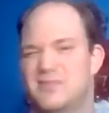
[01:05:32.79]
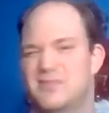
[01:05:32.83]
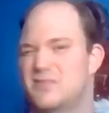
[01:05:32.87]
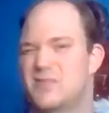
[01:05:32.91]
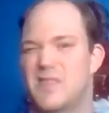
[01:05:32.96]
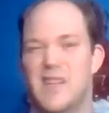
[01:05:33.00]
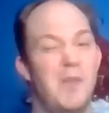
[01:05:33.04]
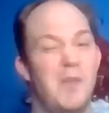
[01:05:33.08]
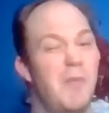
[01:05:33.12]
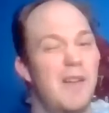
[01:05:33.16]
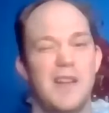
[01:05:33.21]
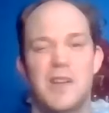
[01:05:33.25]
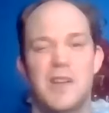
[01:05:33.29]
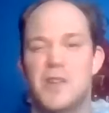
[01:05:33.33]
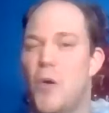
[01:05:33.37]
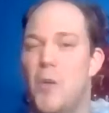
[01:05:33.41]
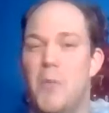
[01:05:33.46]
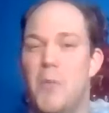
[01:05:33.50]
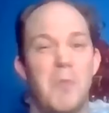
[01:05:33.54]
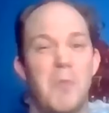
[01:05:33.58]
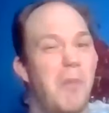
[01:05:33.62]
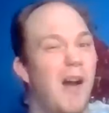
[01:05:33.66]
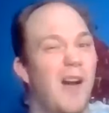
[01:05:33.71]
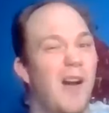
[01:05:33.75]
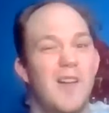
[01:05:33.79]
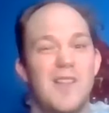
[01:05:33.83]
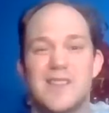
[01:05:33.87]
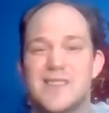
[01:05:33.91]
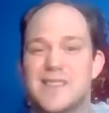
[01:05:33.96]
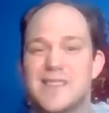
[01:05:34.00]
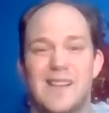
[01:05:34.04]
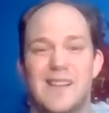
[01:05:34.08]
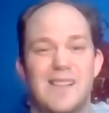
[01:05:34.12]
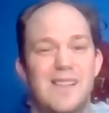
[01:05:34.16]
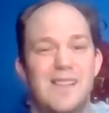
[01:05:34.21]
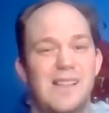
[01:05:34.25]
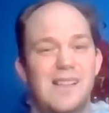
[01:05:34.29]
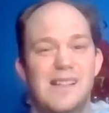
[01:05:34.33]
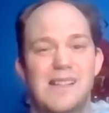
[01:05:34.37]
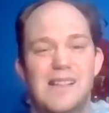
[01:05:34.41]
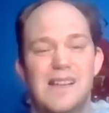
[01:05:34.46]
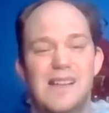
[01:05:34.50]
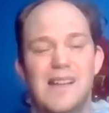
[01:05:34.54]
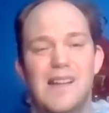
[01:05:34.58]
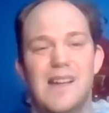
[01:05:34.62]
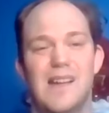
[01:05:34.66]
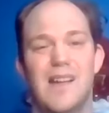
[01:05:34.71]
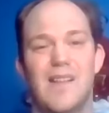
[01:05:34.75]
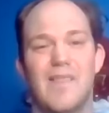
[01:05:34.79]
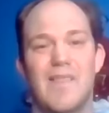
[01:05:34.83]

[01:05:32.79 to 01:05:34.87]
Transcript: They're mm-hmm. like a normal person. Yeah.